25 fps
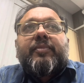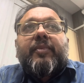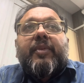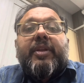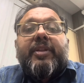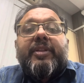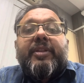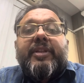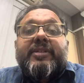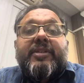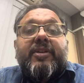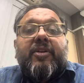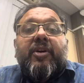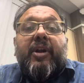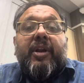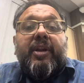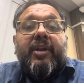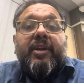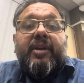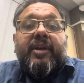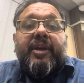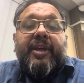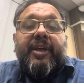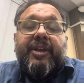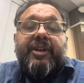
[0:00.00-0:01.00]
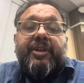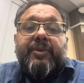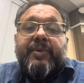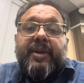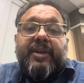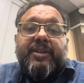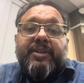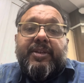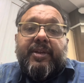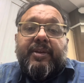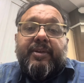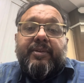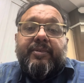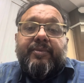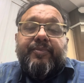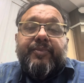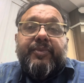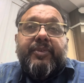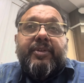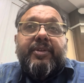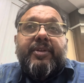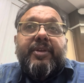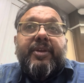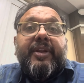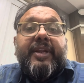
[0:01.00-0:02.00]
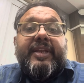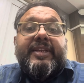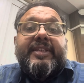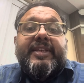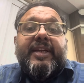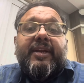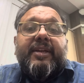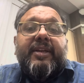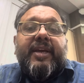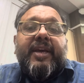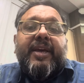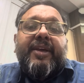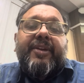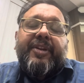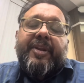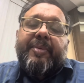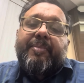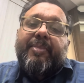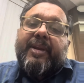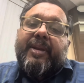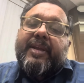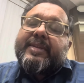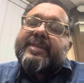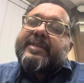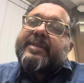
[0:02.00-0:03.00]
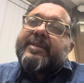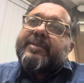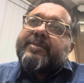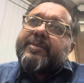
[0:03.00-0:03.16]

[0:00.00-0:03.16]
This is called corrective action, reject and replace.